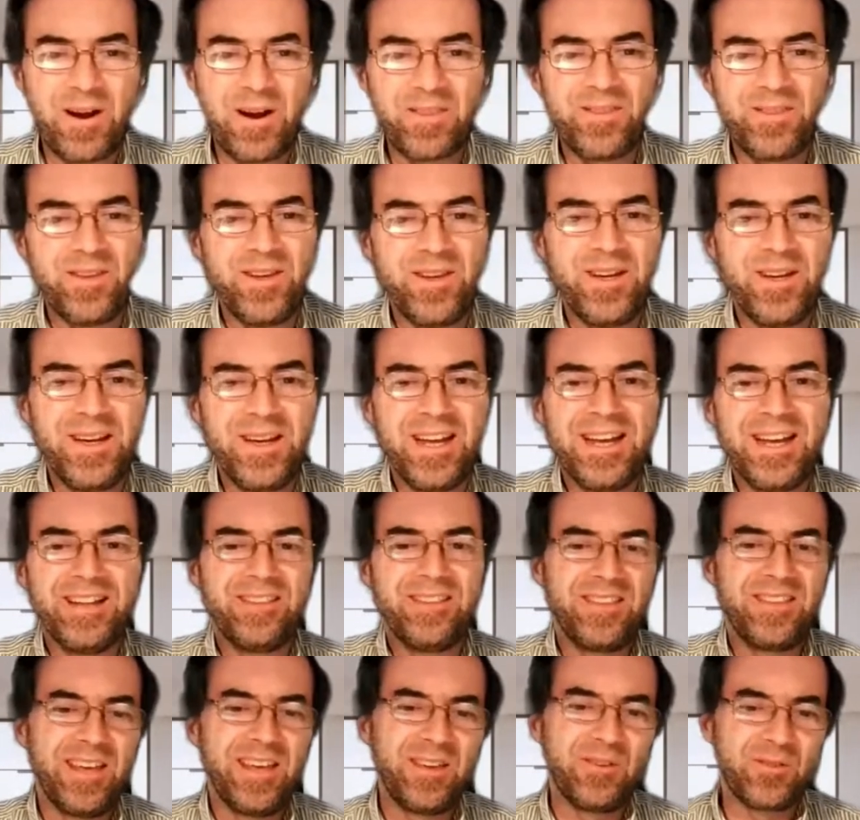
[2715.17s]
Martin,
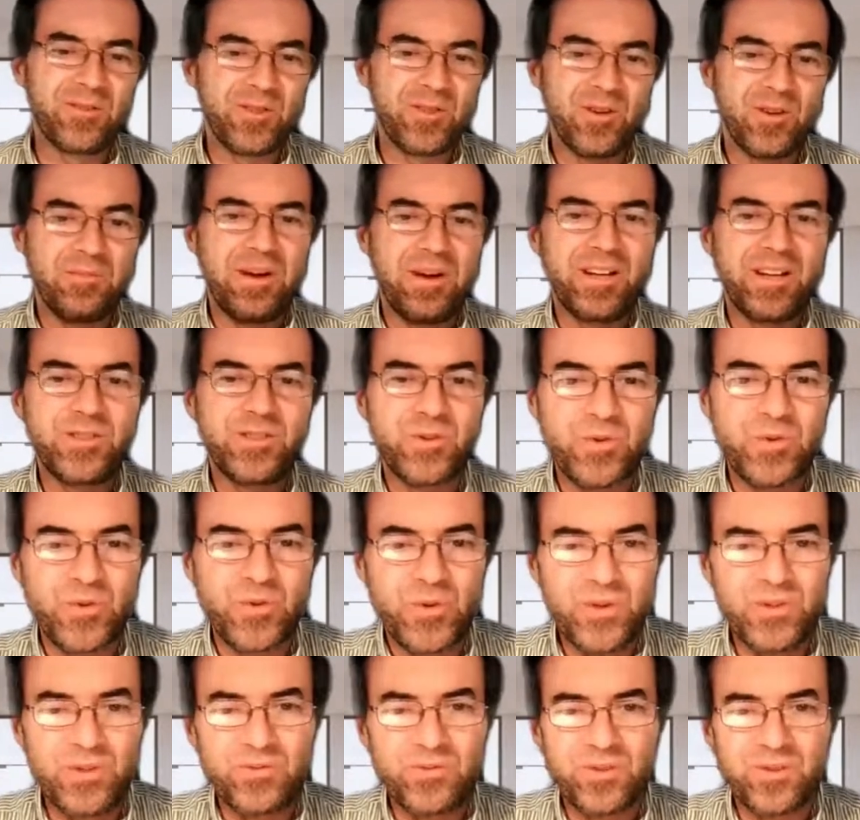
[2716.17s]
and thank you so much,
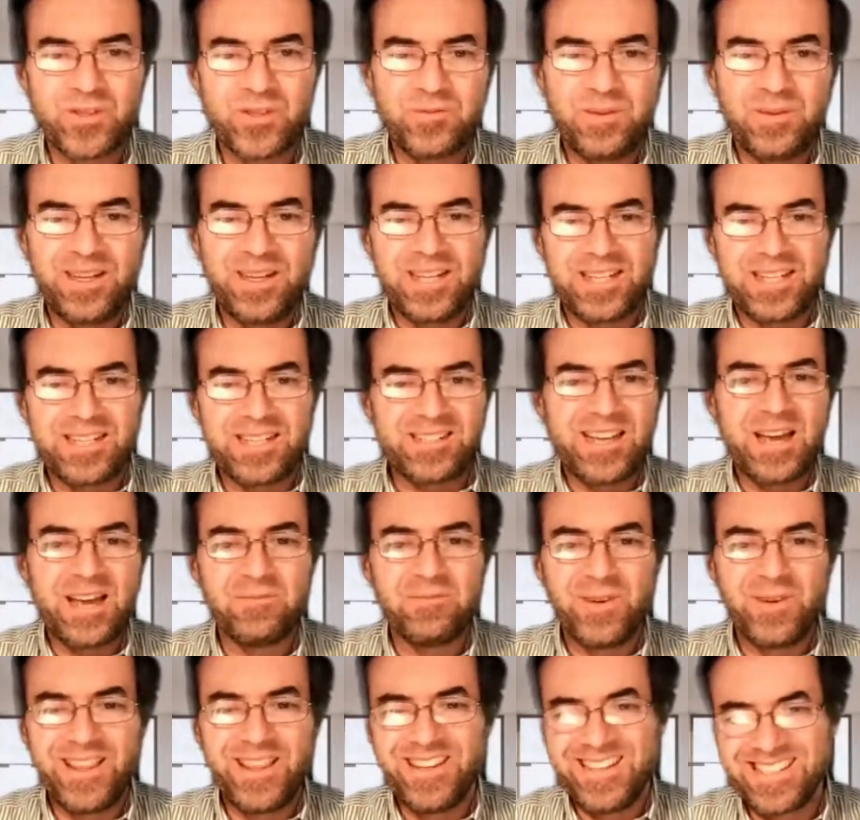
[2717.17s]
Ruth, for spending the
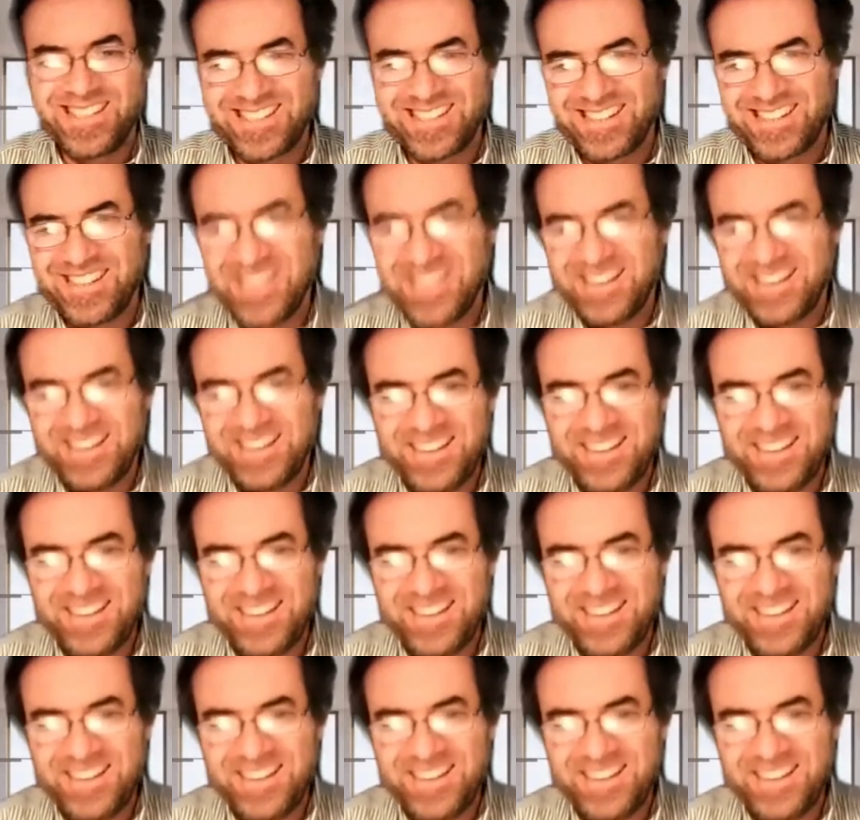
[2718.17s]
time with us.